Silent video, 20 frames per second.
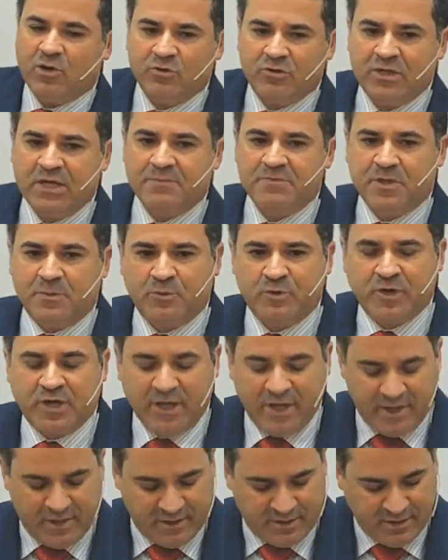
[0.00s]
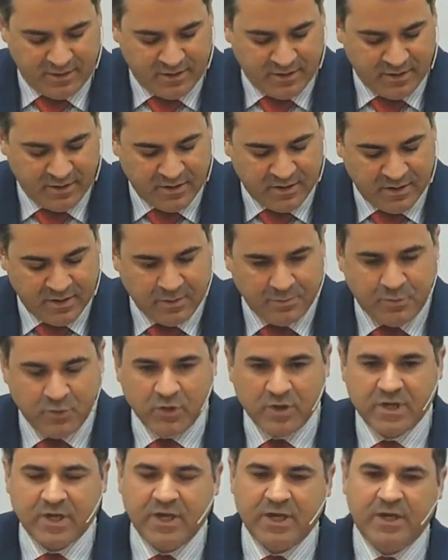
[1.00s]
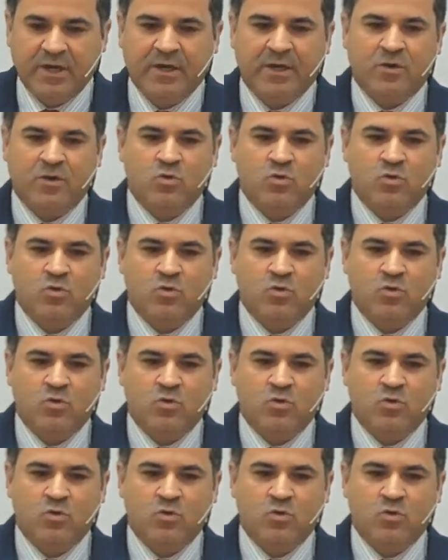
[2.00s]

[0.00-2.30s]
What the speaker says: today. They still the same way.